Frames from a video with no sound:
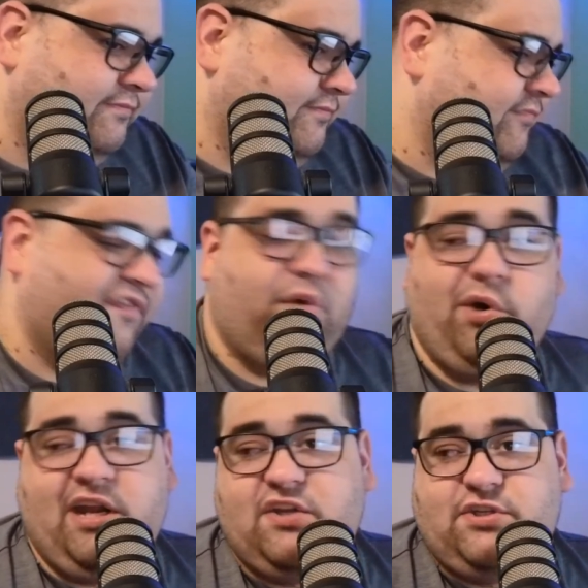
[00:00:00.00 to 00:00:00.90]

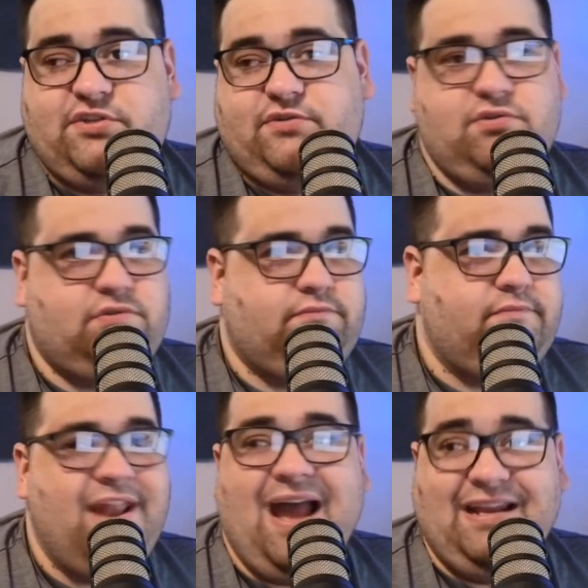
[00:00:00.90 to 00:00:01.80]

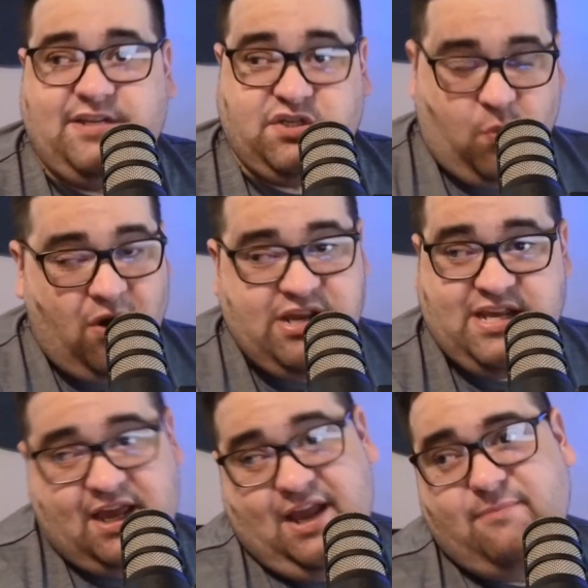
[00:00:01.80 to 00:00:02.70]
49-20
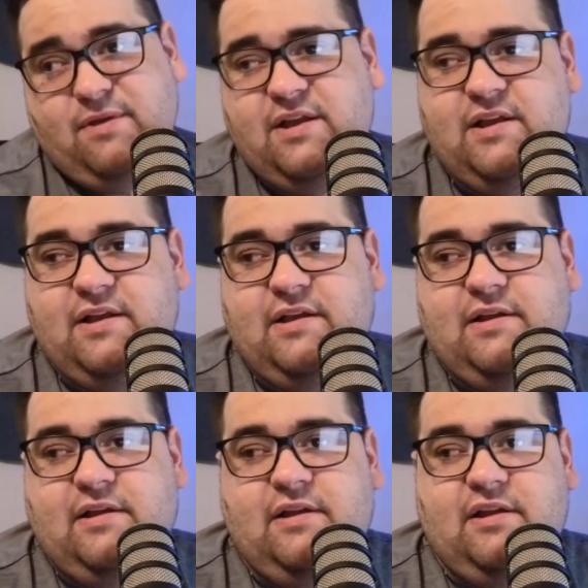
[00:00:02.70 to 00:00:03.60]
game.
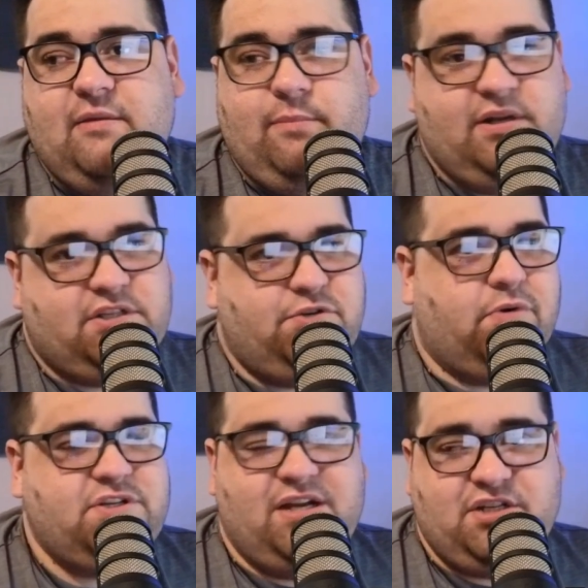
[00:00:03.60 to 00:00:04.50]
But is
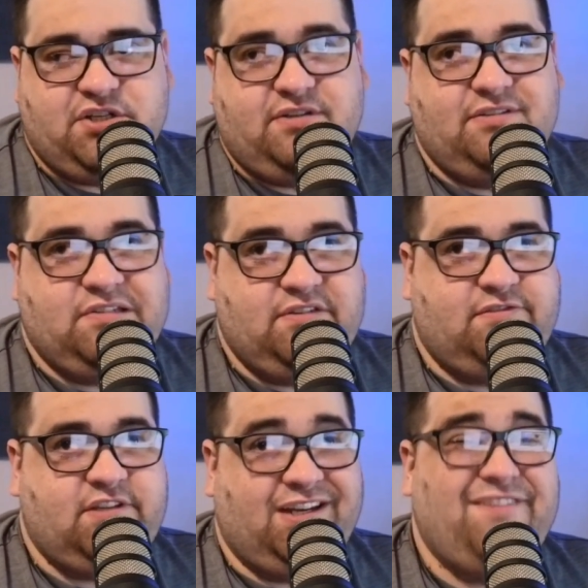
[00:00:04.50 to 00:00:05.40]
Georgia just
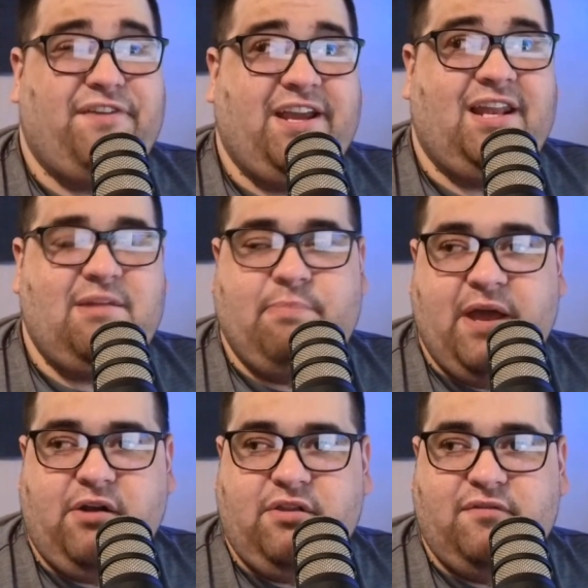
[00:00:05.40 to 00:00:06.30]
significantly
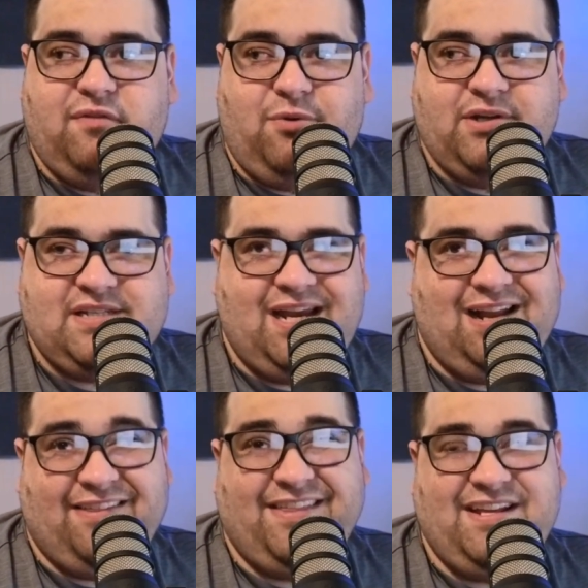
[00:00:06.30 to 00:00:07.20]
better than Florida State? I
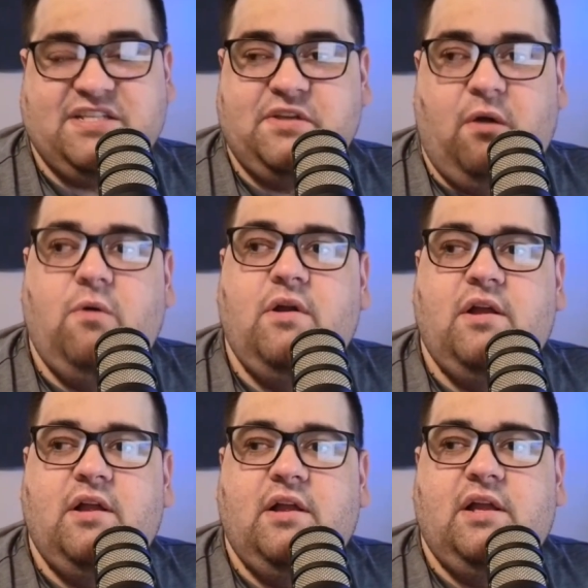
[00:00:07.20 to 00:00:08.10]
think so.
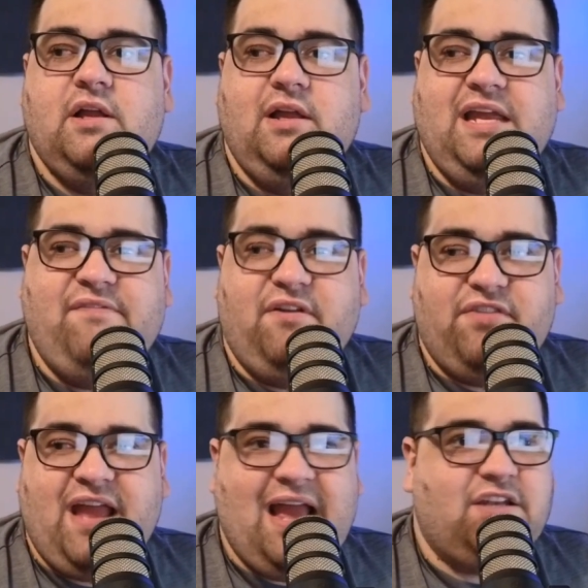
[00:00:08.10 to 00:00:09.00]
Even if
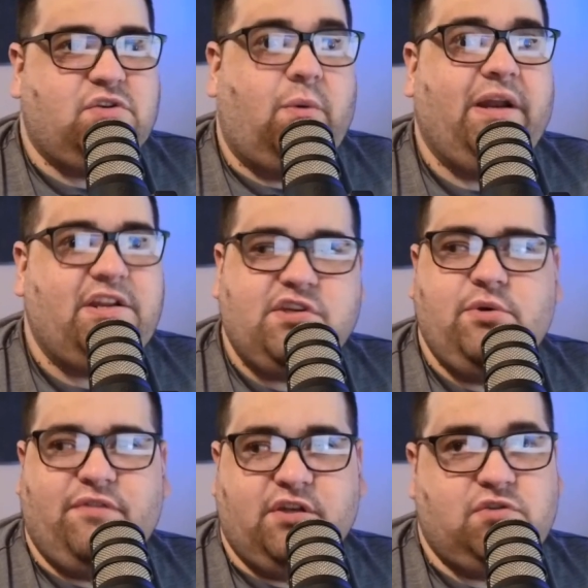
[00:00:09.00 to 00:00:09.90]
they had 22
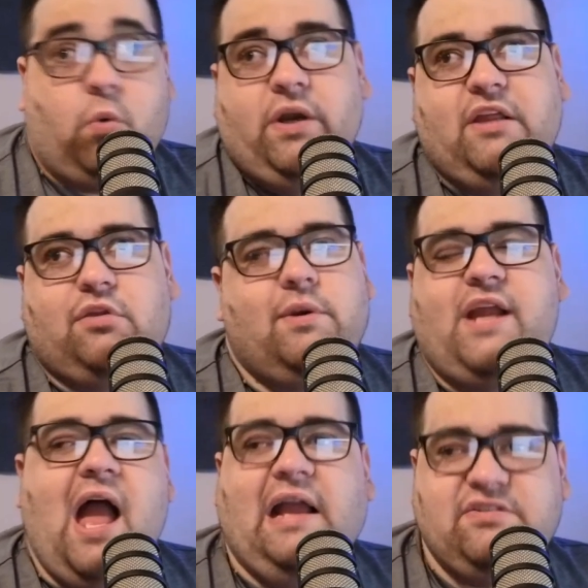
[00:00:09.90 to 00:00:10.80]
of the 23
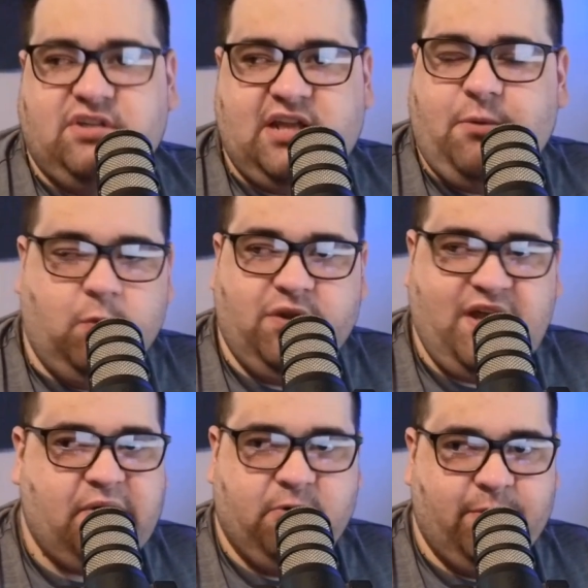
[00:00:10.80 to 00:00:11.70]
guys that they were
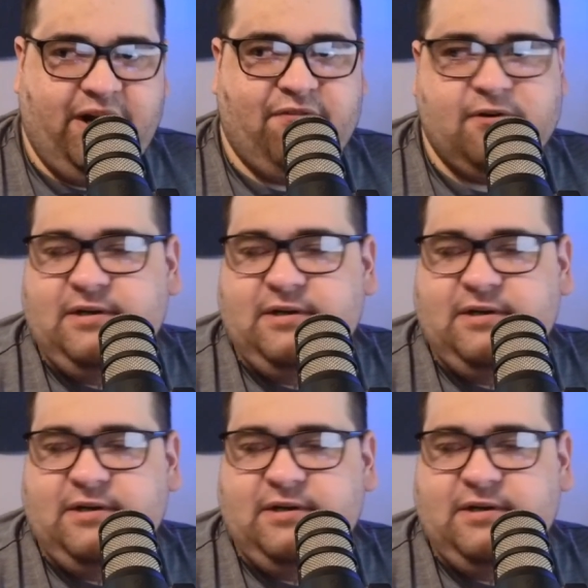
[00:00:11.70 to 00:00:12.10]
without or whatever,